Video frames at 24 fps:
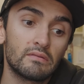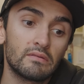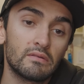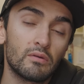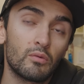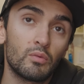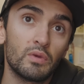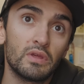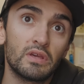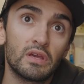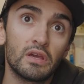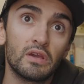a
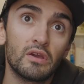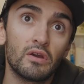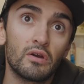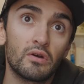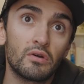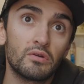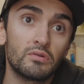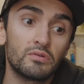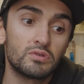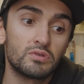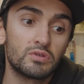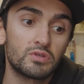week
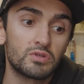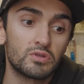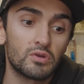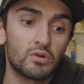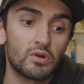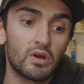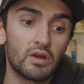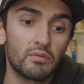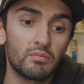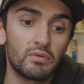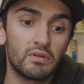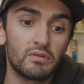ago, so
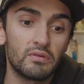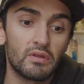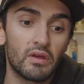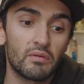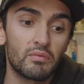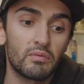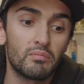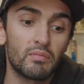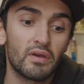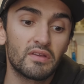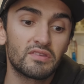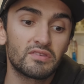I've been
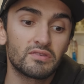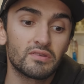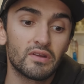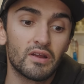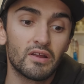messing